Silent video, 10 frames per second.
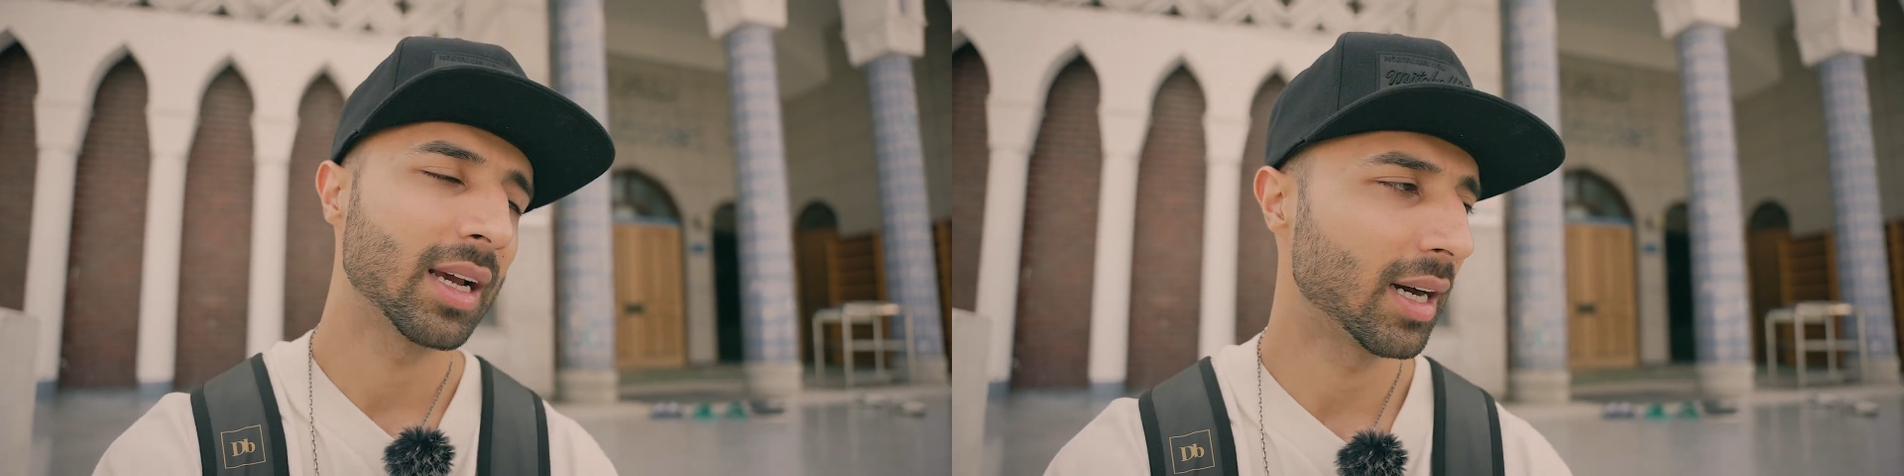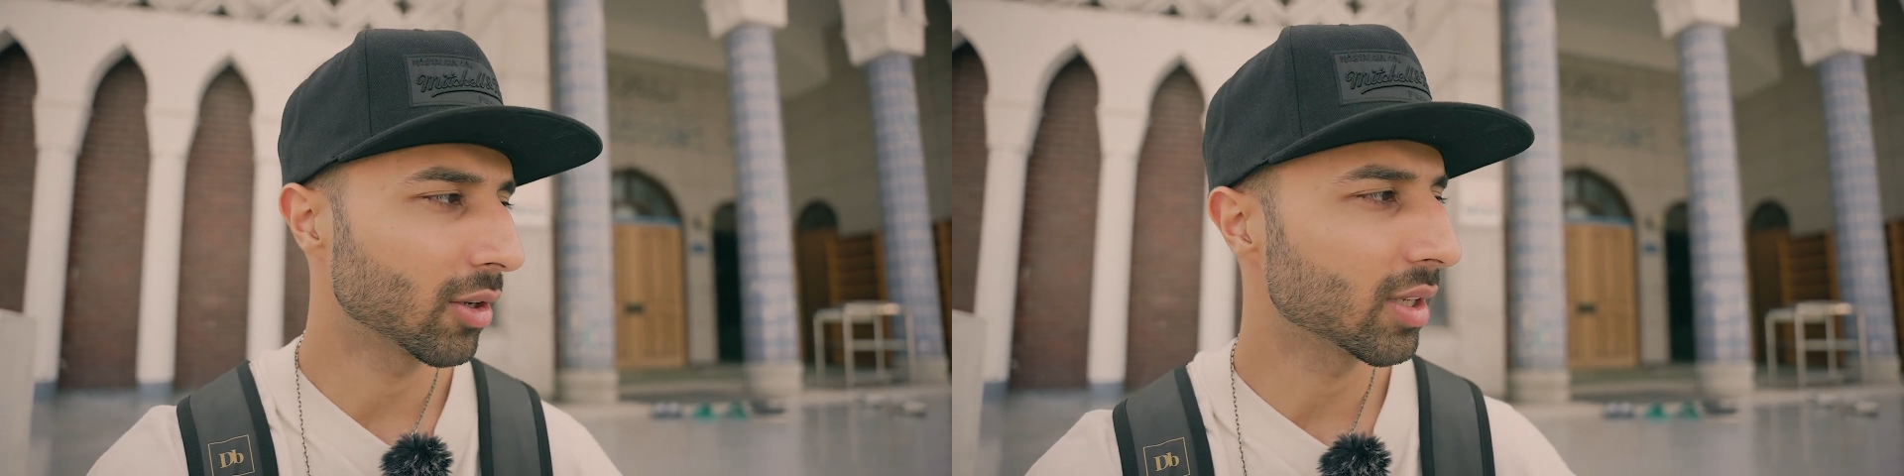
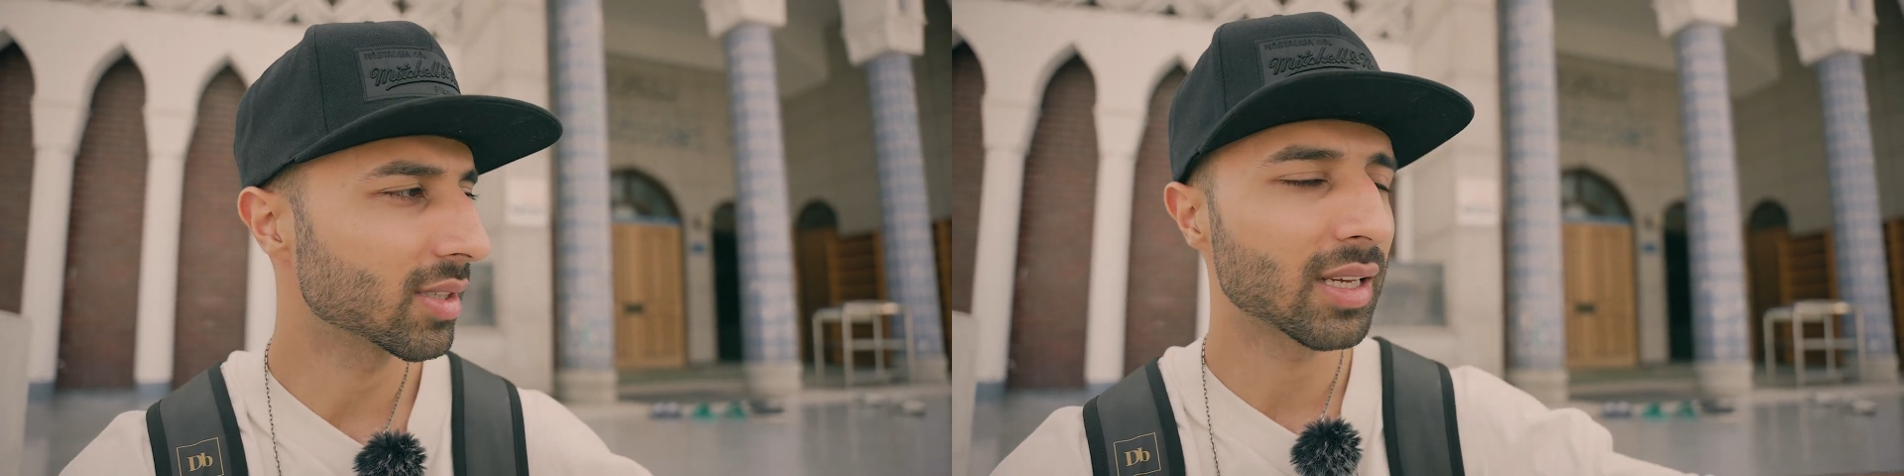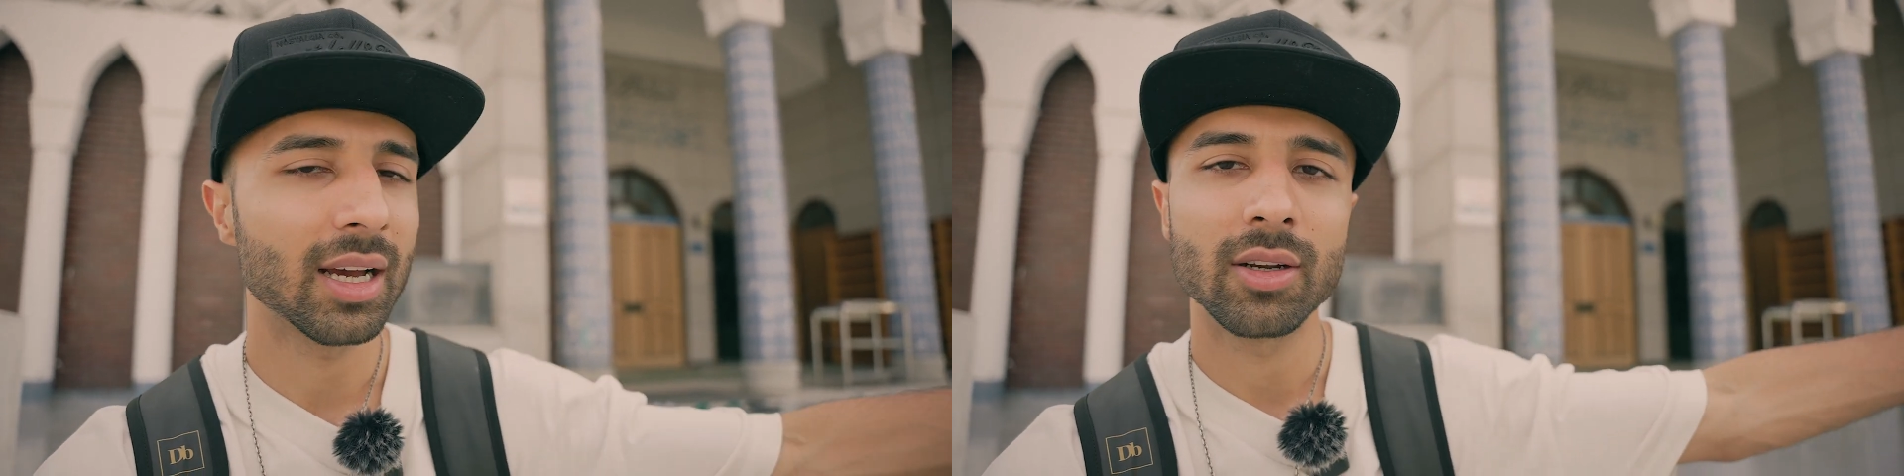and on the
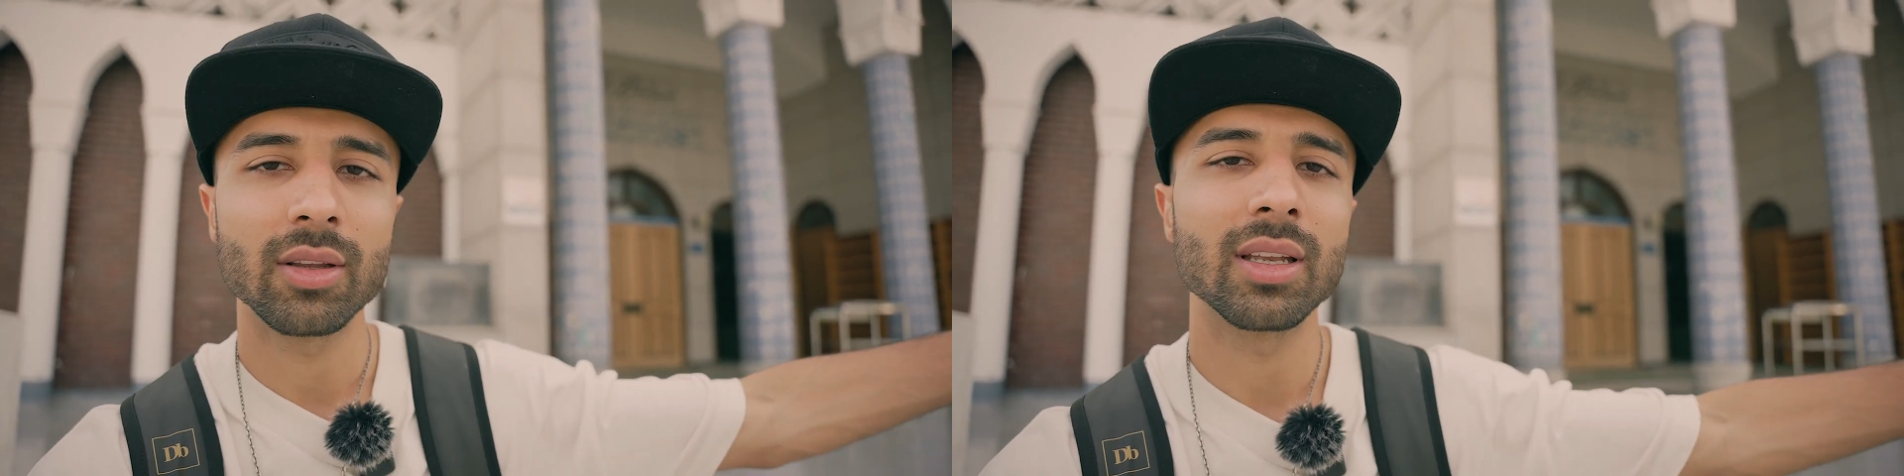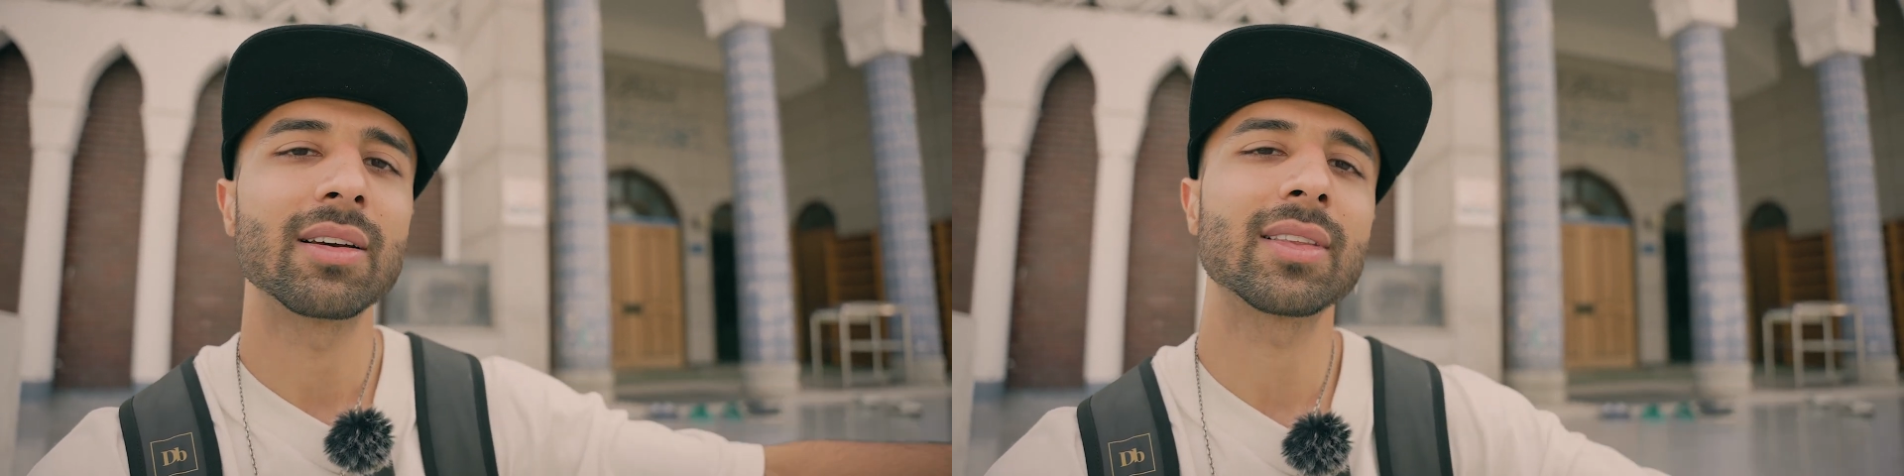side,
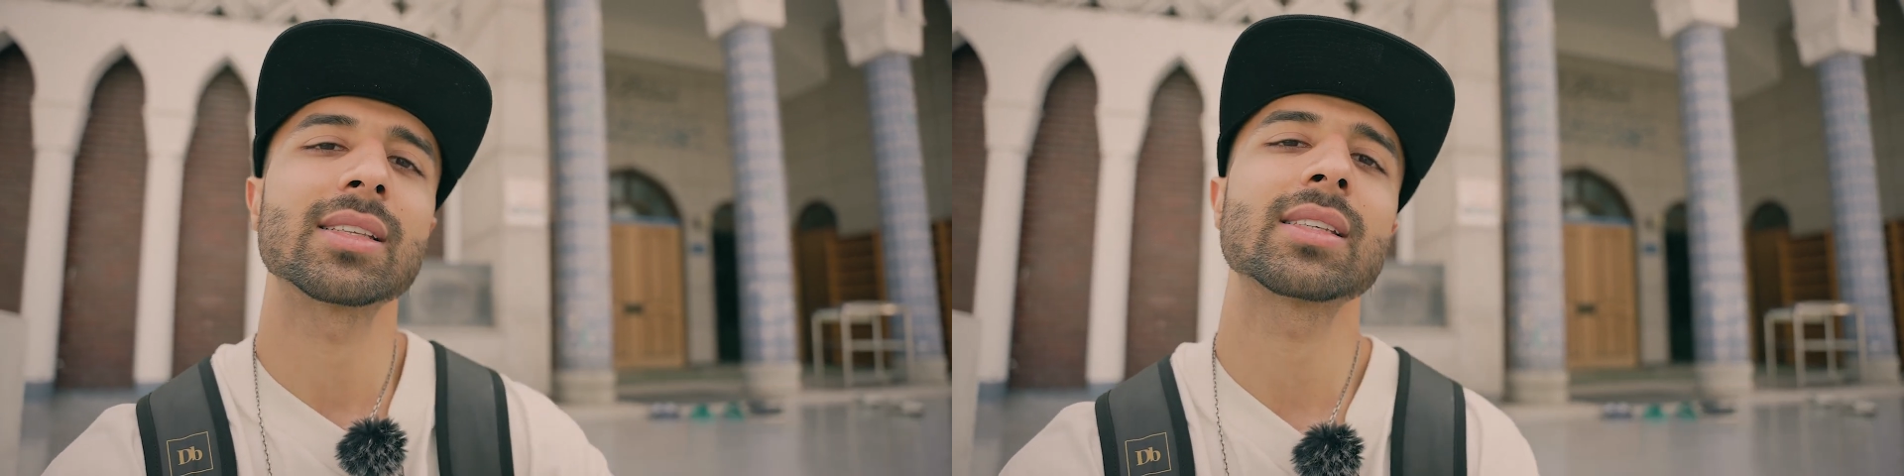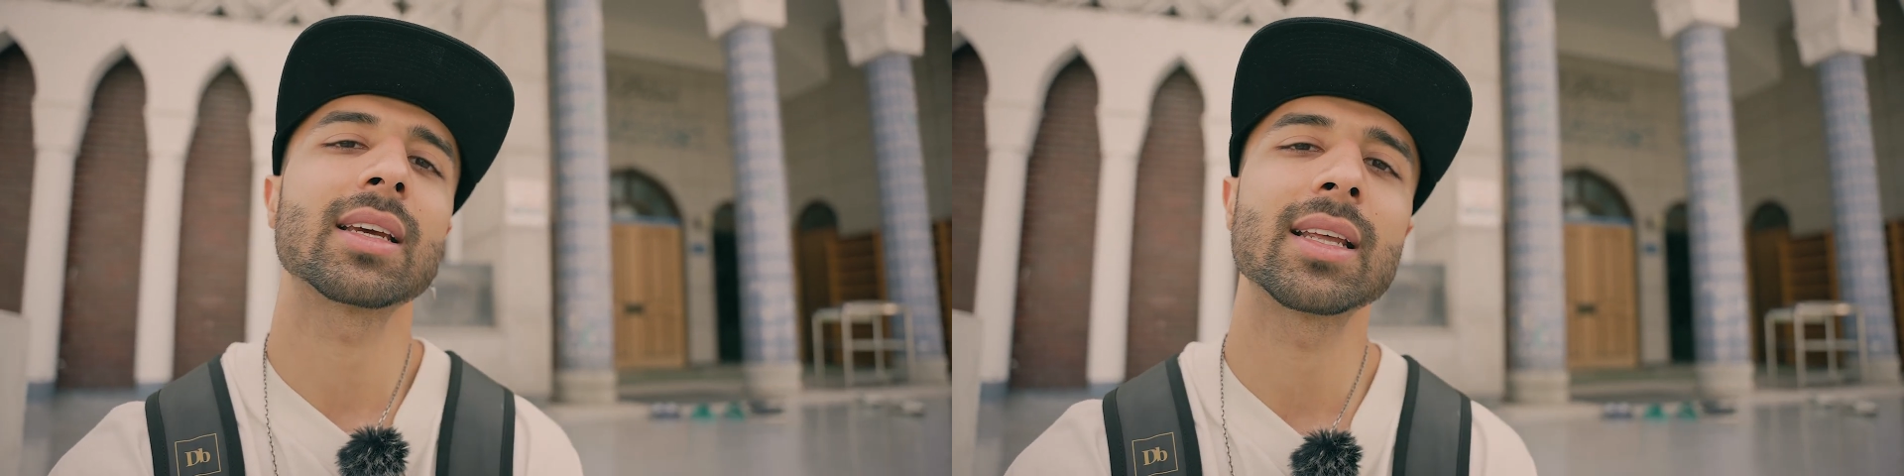on the
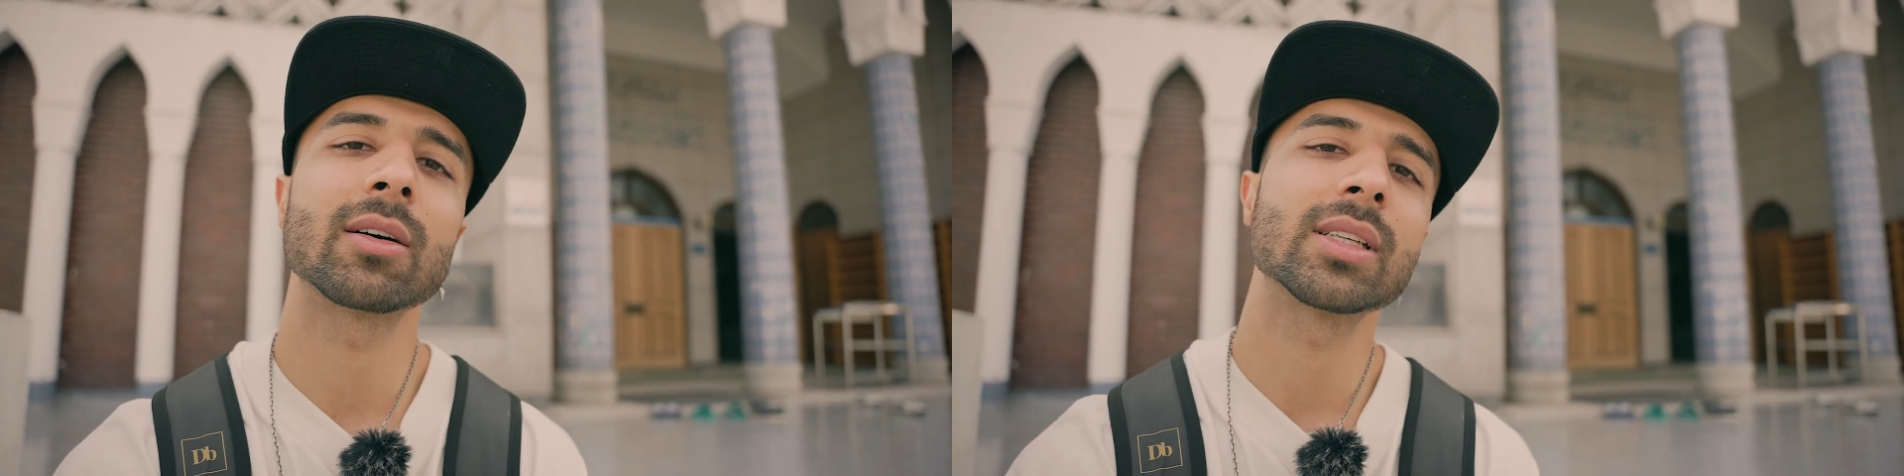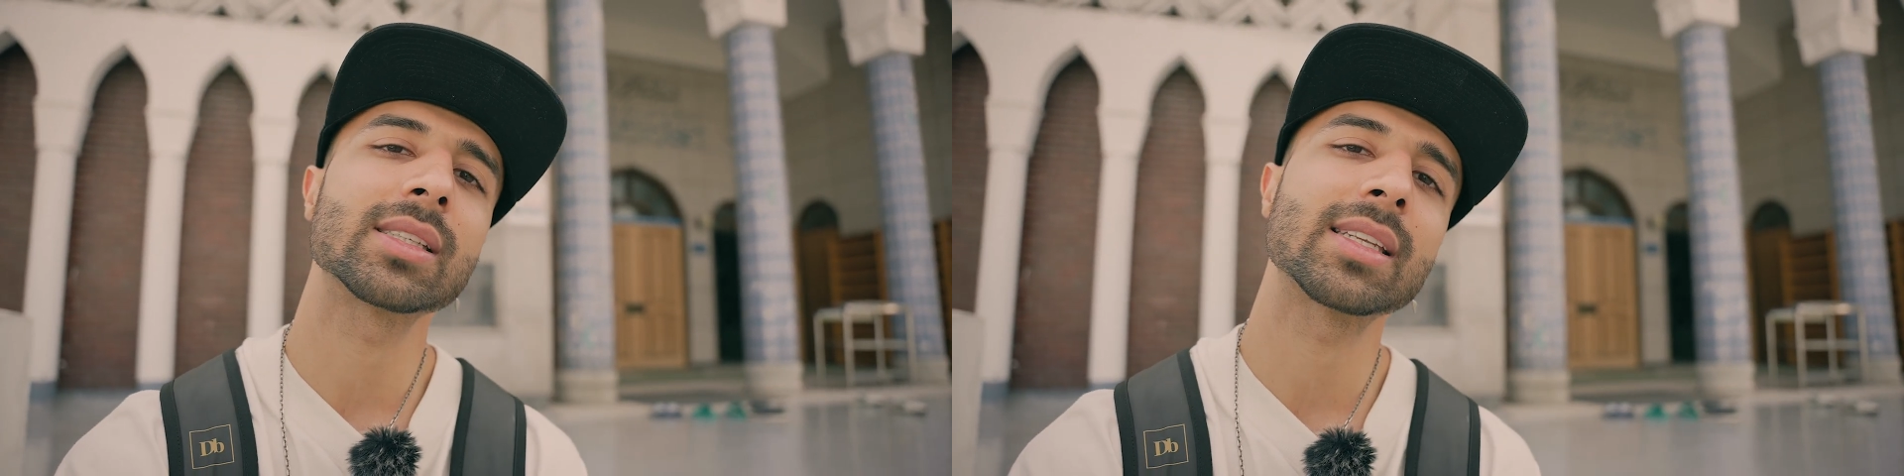left-hand side
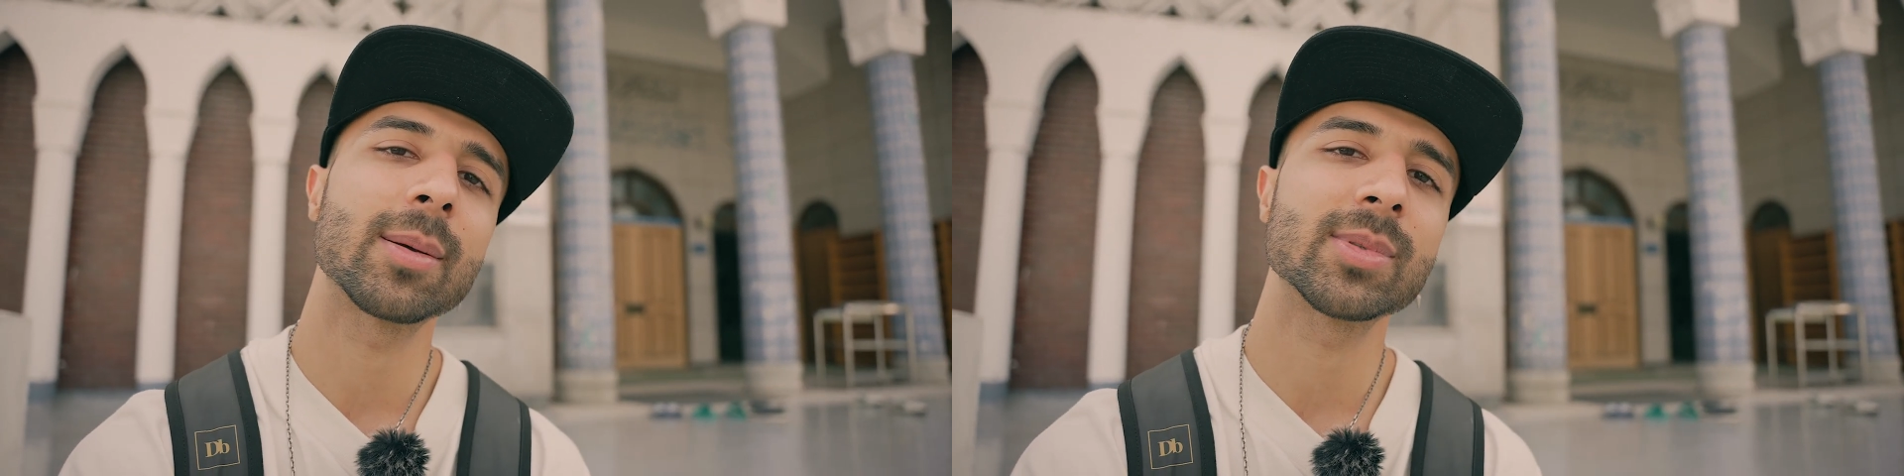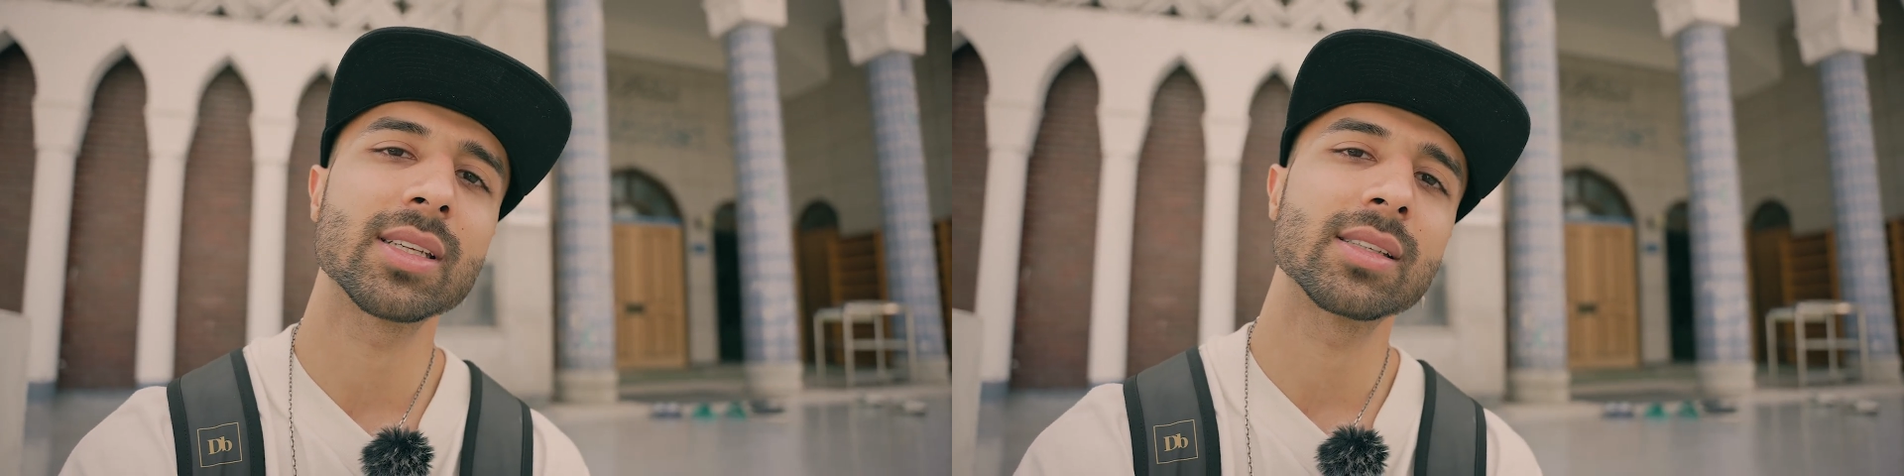down the steps,